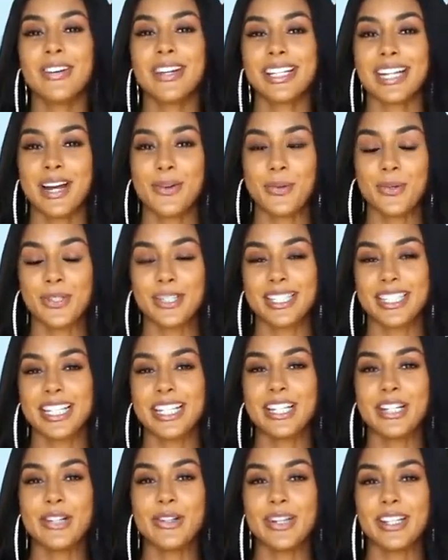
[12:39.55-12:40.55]
and I will see
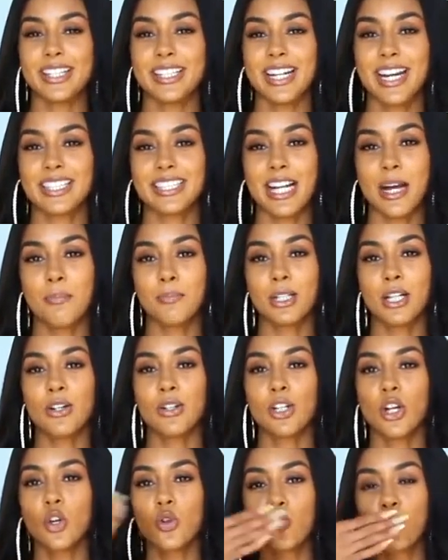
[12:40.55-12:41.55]
you in the next
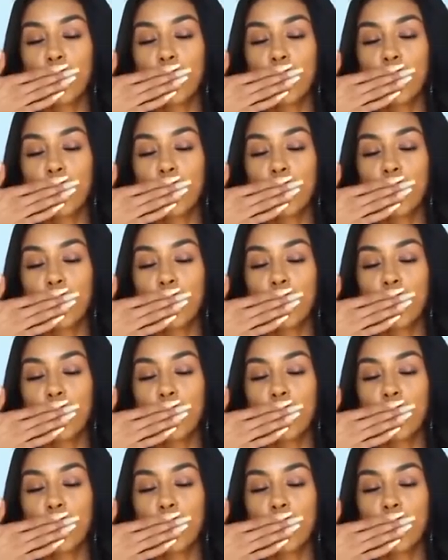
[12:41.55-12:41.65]
upload.